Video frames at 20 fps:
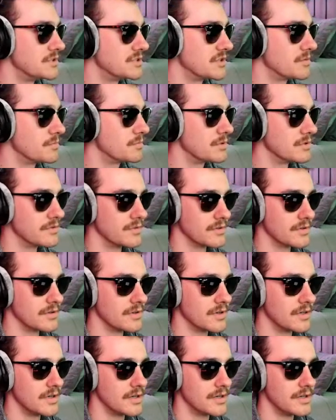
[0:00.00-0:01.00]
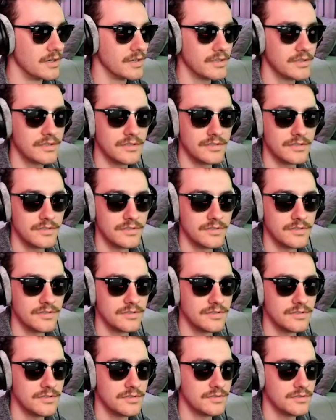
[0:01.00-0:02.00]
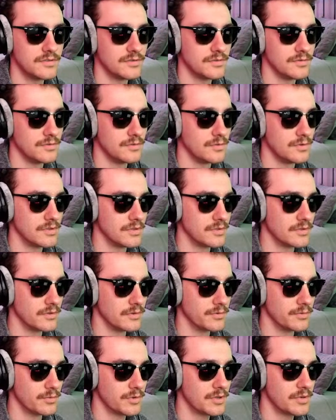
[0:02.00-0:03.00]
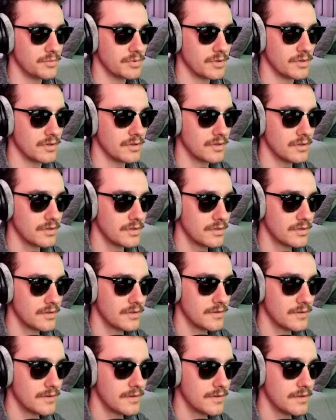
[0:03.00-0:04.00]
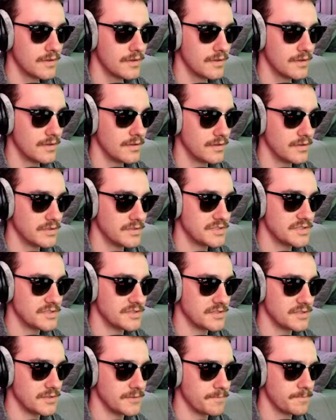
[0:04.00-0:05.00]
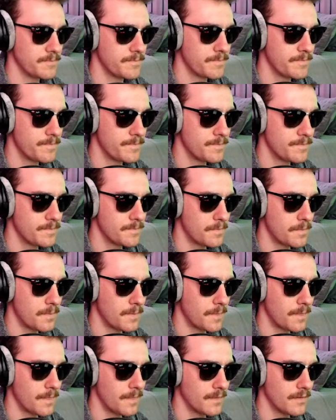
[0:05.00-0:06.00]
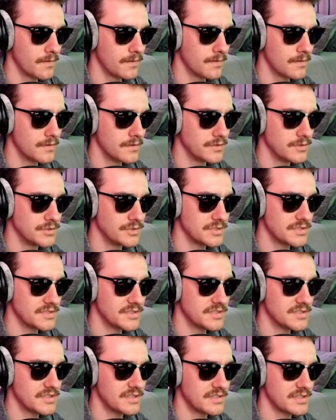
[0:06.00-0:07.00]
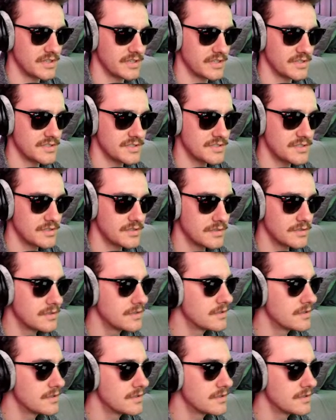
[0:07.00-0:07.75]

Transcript: jump over to good old Reaper? Let's see. Just as a test,